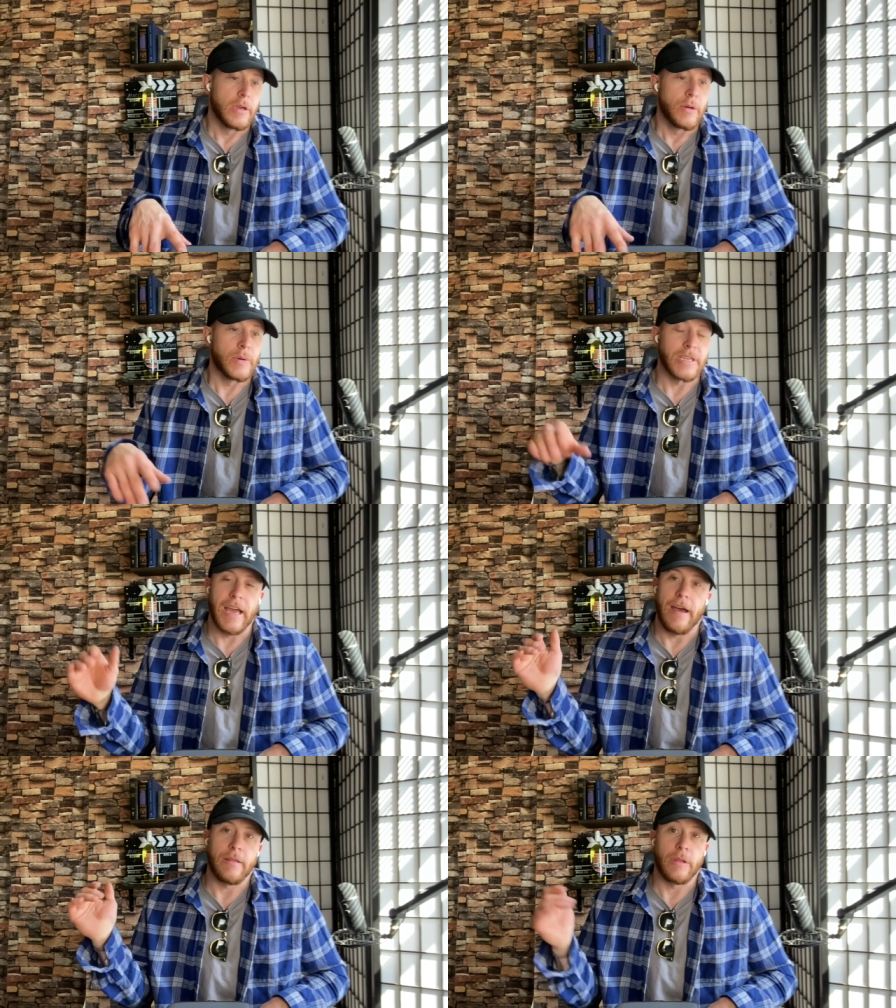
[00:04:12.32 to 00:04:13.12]
was
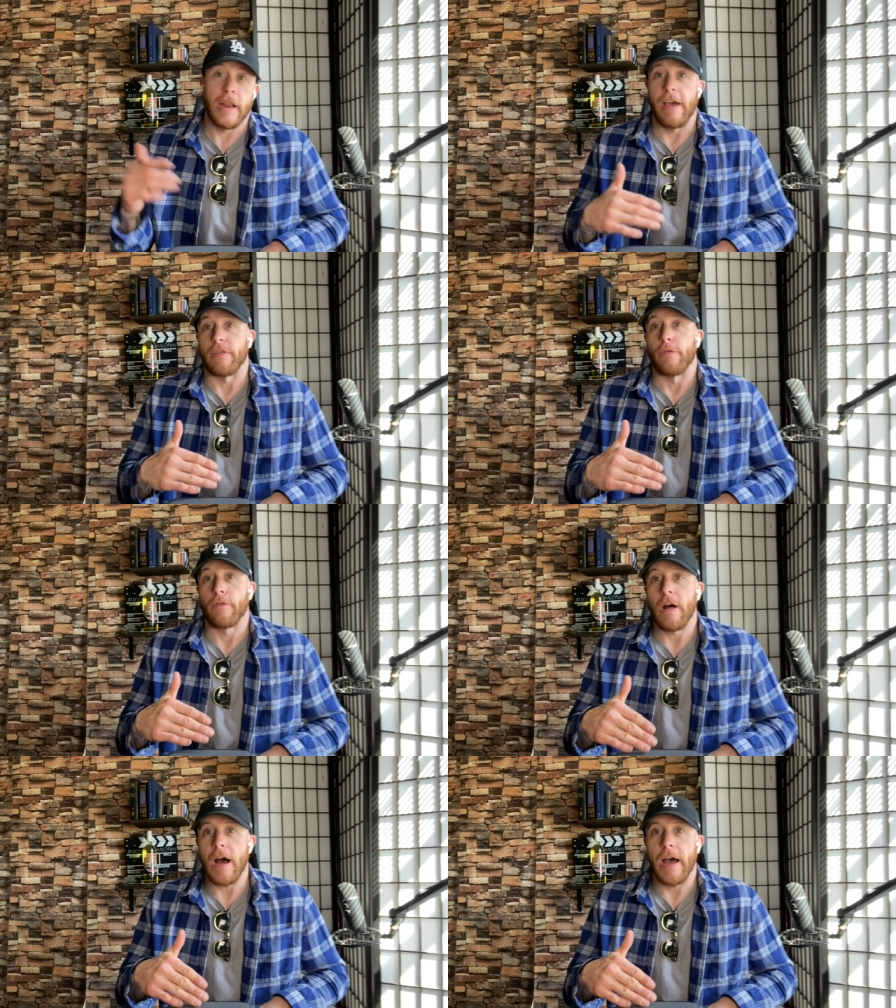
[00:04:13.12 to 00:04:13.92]
I did I have to
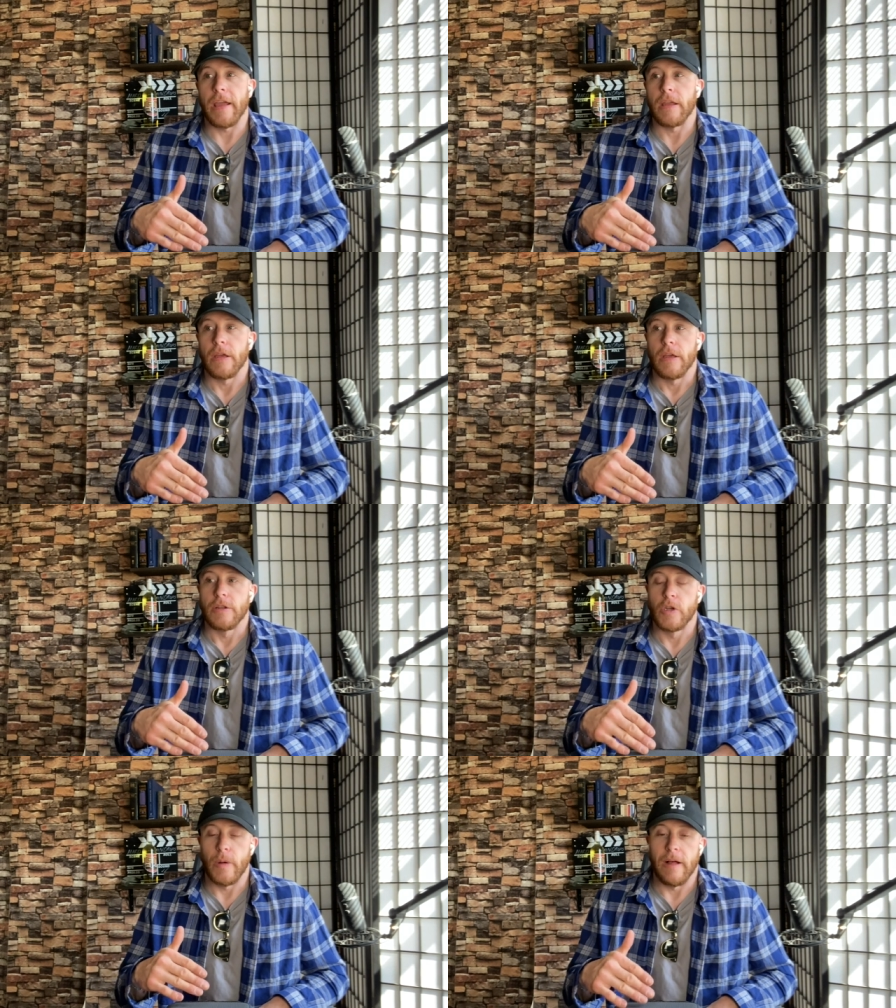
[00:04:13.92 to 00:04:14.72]
fly
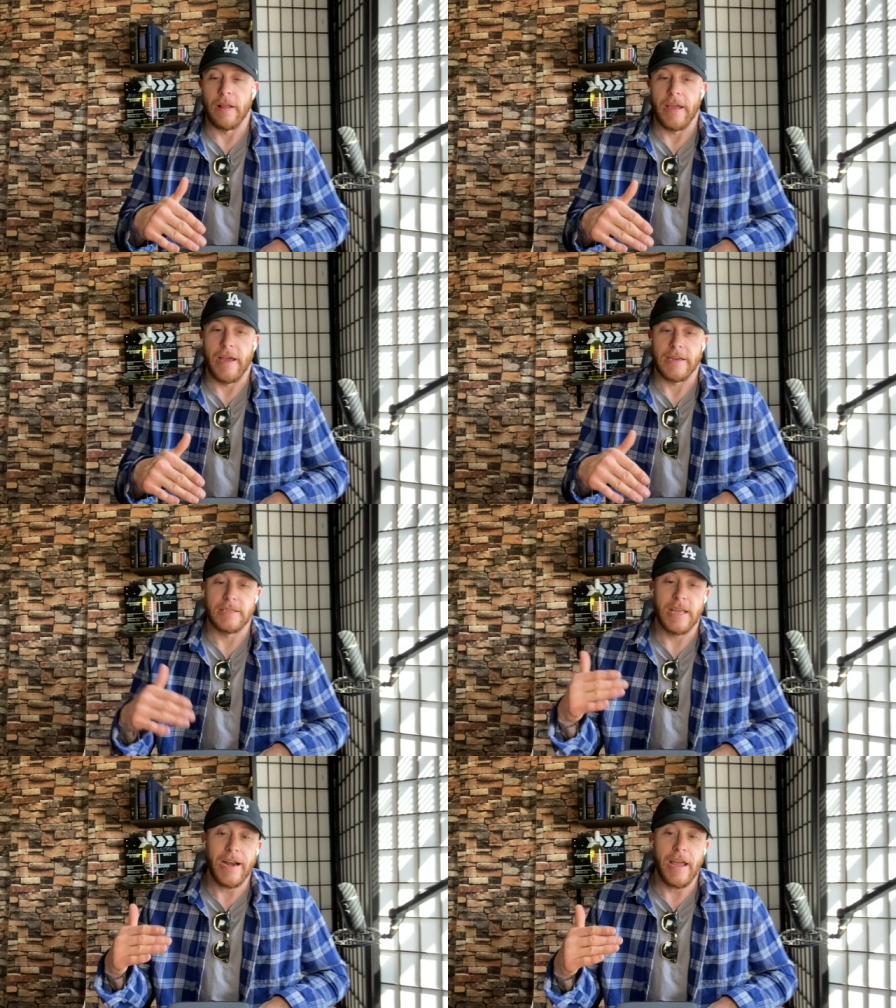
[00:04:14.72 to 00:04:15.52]
to LAX,
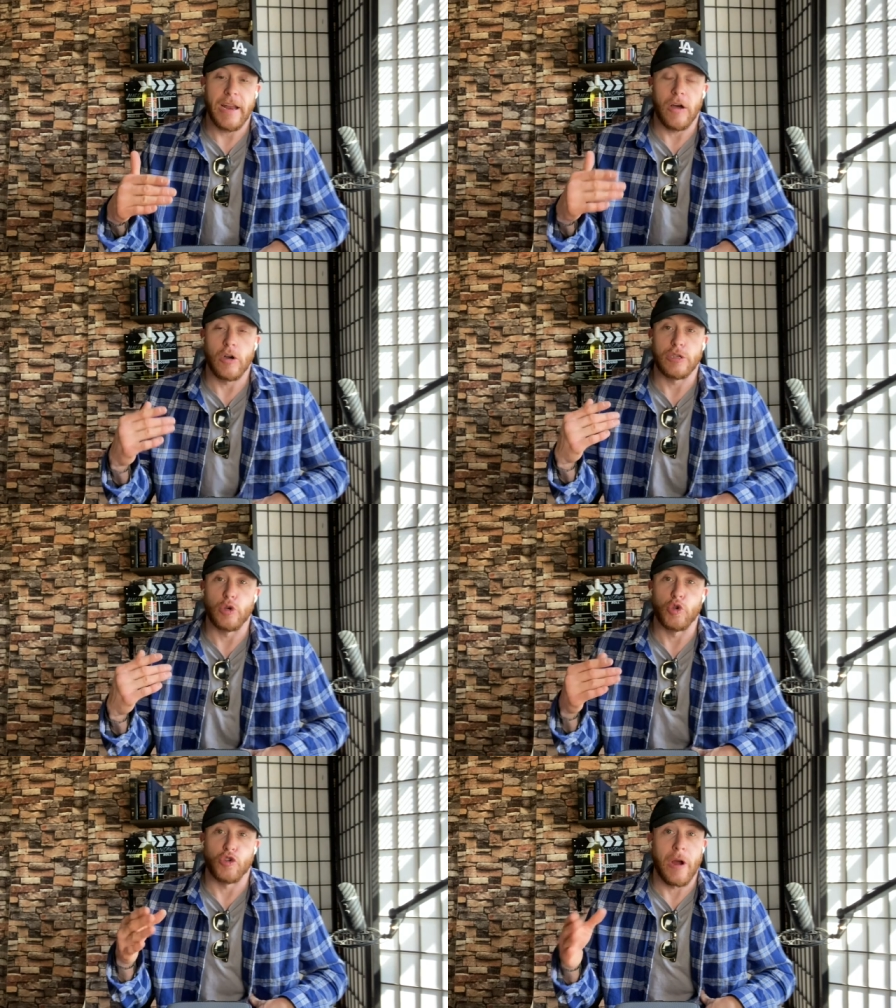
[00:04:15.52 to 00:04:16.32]
then I had to also
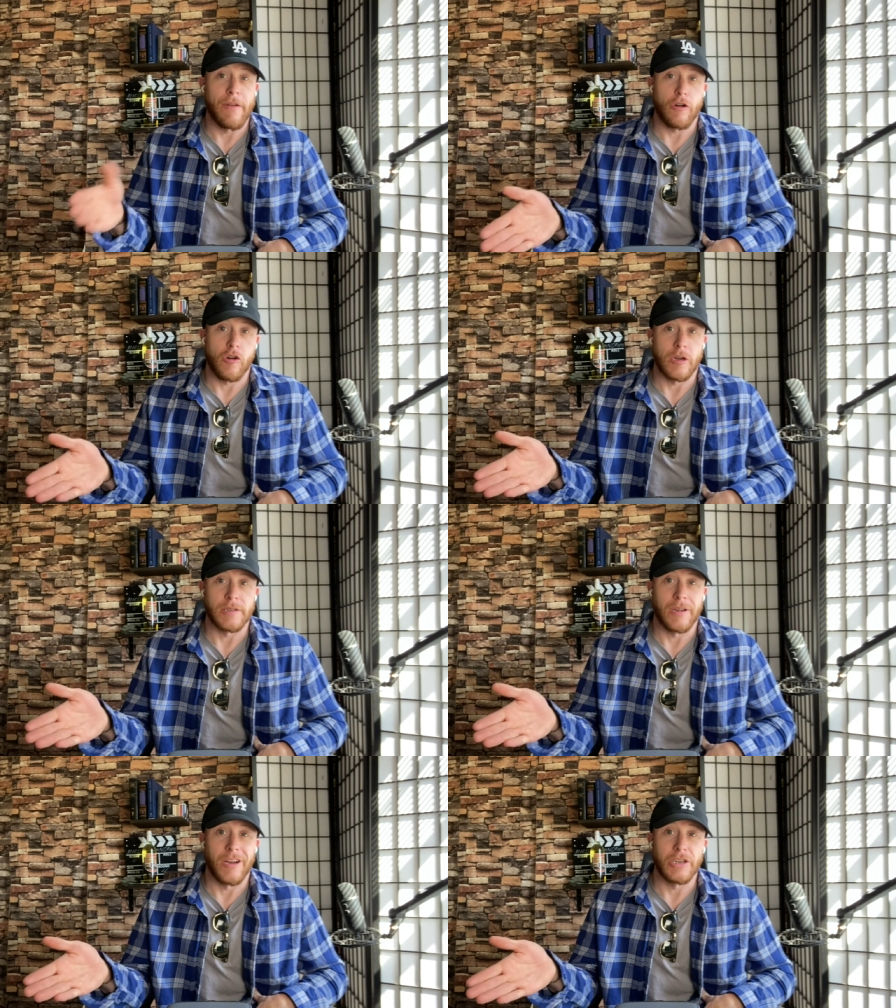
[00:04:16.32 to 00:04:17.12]
drive across
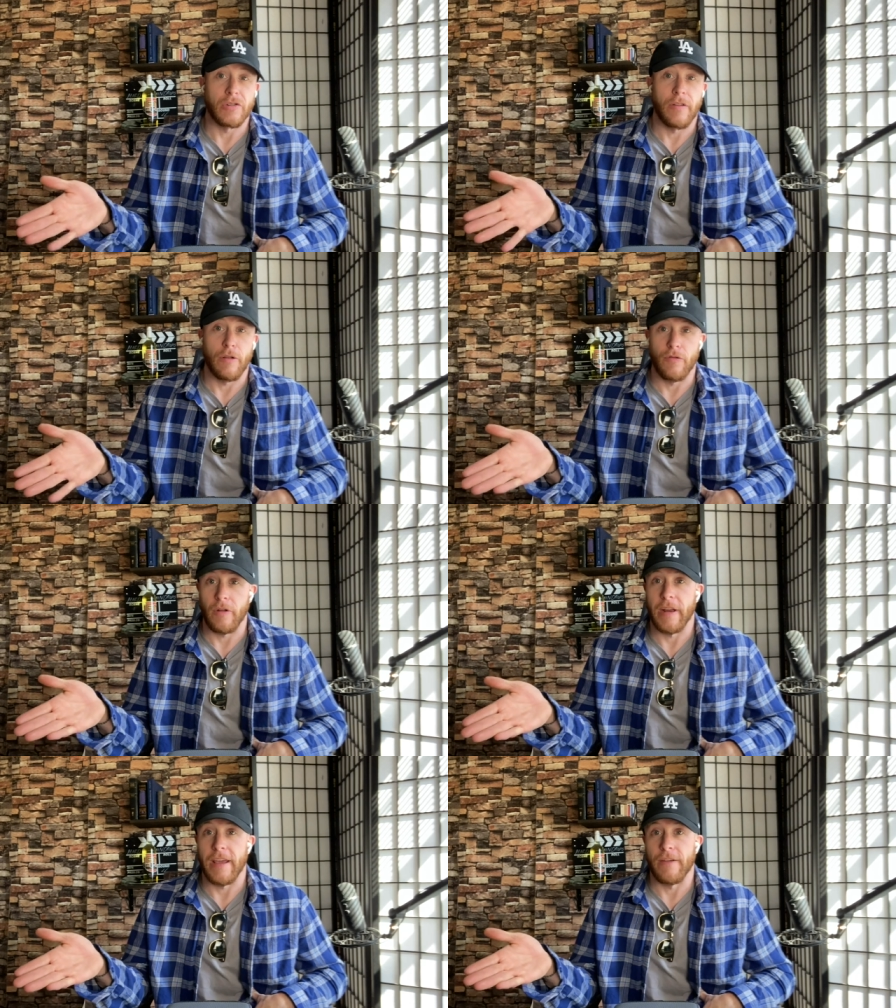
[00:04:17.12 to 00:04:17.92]
the country for
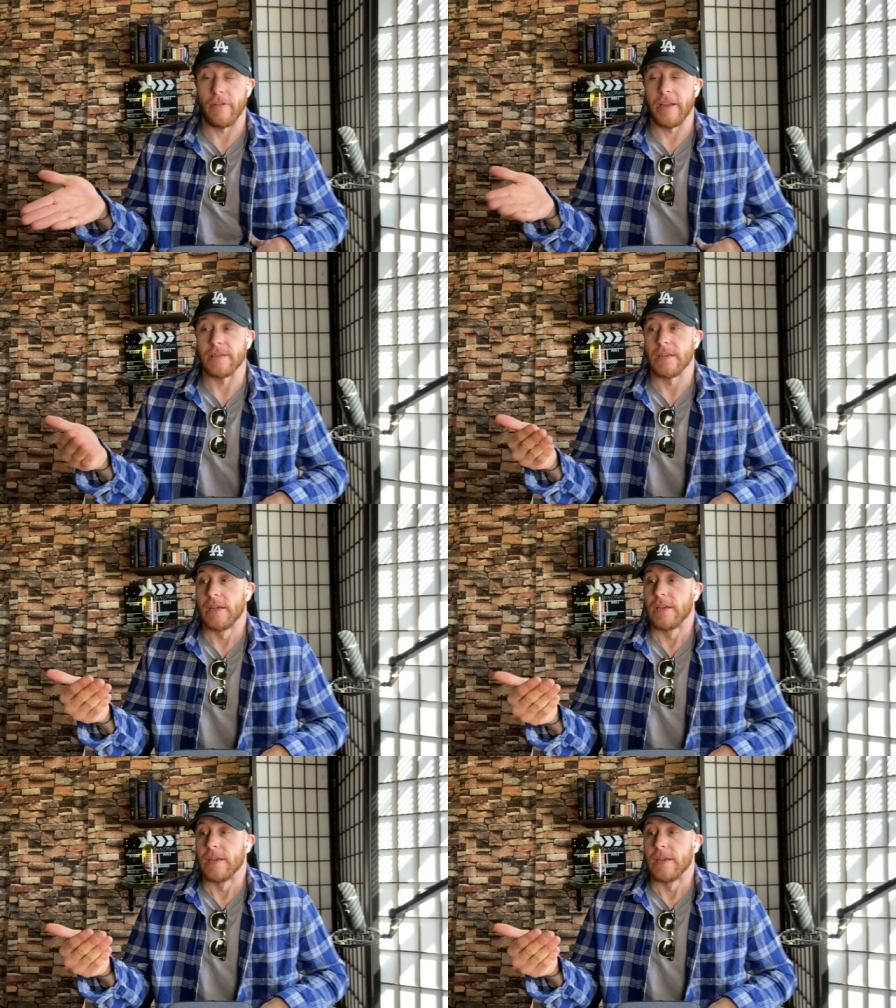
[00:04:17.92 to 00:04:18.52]
three and a half days.